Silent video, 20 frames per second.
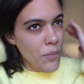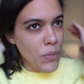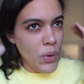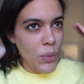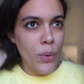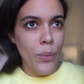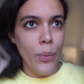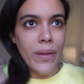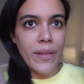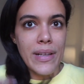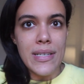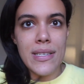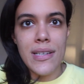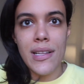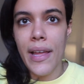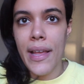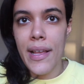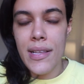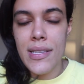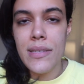we were willing to
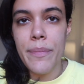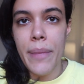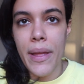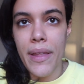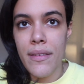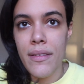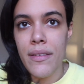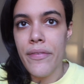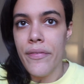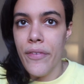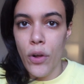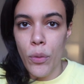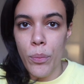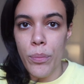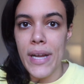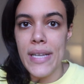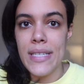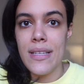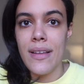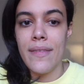like spend full
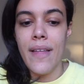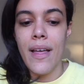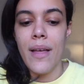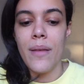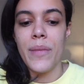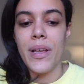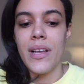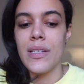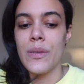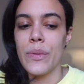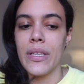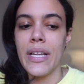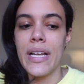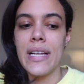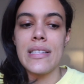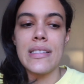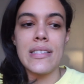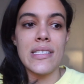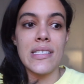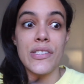price on them because we're
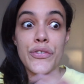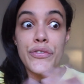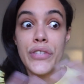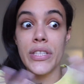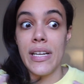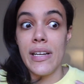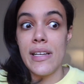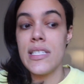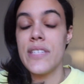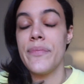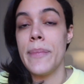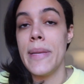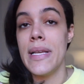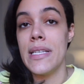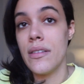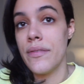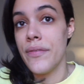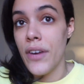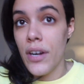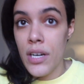like, this is a really nice
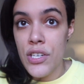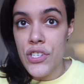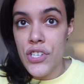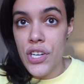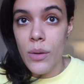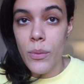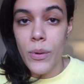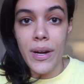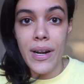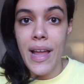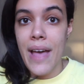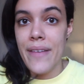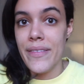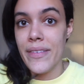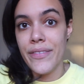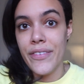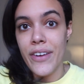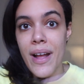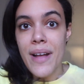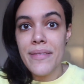piece of furniture. We're gonna have
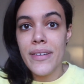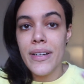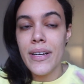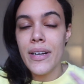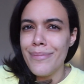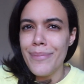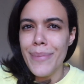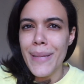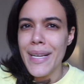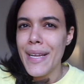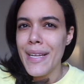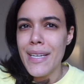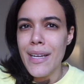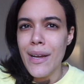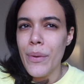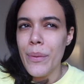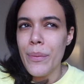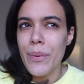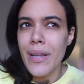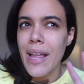it forever. But you
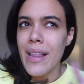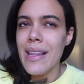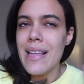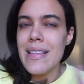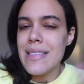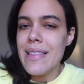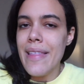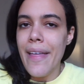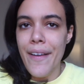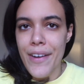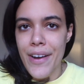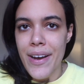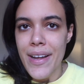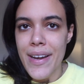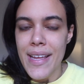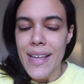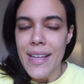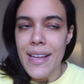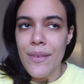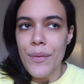know, we were like, let's think
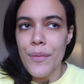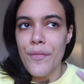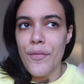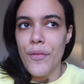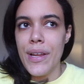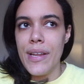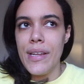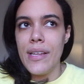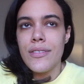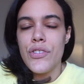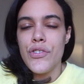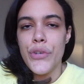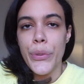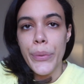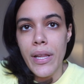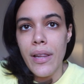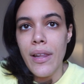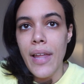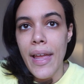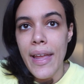on it. And if we
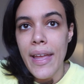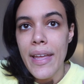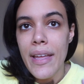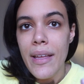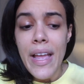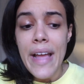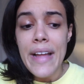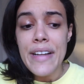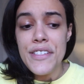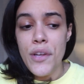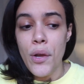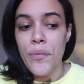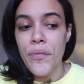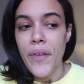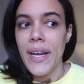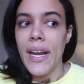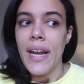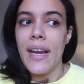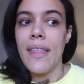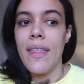truly like it and don't
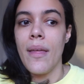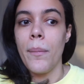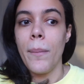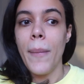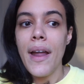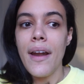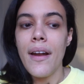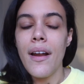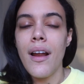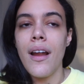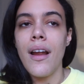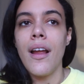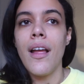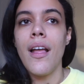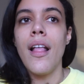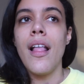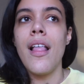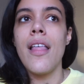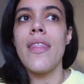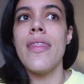find anything better,
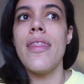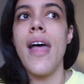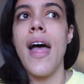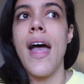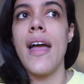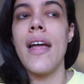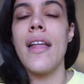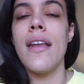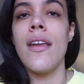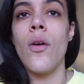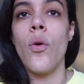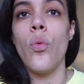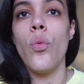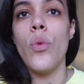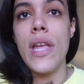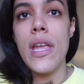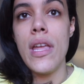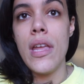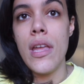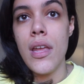then
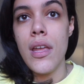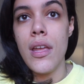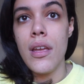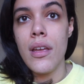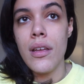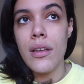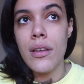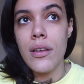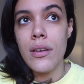we'll